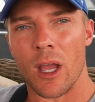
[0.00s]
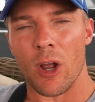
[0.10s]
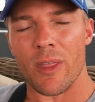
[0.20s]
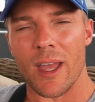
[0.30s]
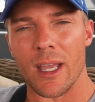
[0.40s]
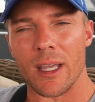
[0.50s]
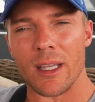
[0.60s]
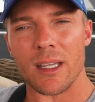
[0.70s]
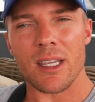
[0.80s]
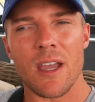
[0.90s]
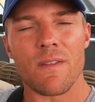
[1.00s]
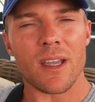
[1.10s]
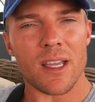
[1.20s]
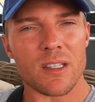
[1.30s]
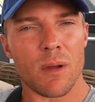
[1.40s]
are they
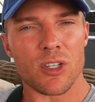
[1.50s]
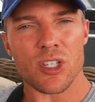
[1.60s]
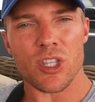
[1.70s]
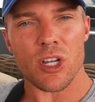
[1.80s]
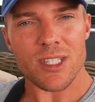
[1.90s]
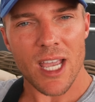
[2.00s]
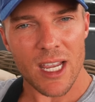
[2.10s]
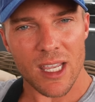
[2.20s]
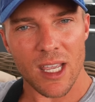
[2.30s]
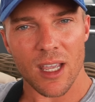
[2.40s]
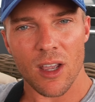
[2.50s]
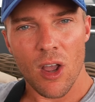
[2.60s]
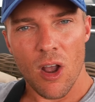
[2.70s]
giving as much as they're taking?